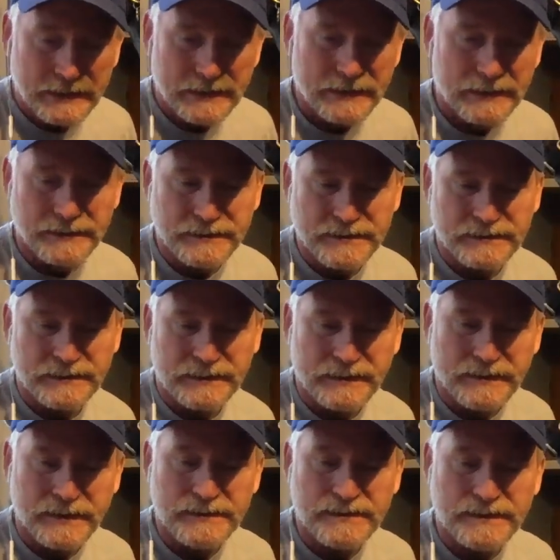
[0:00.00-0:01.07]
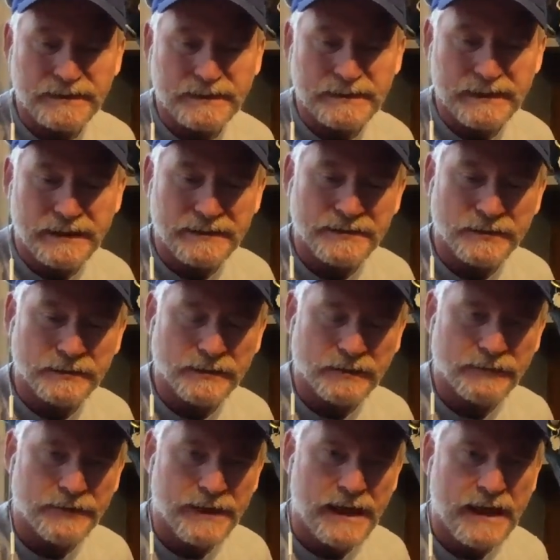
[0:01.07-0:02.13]
in Hudson on a nice sunny day. So look
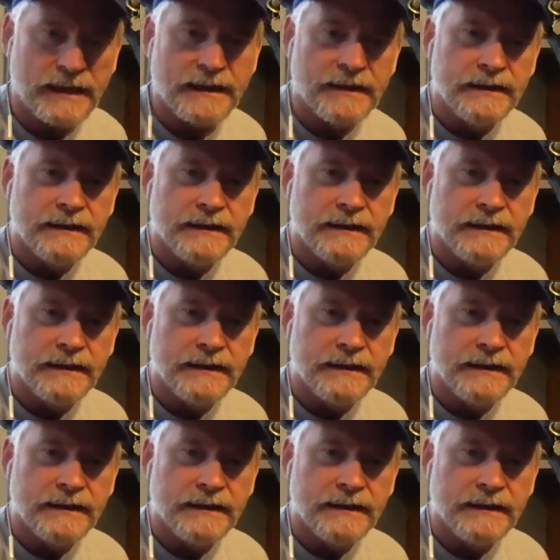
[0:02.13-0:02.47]
for that.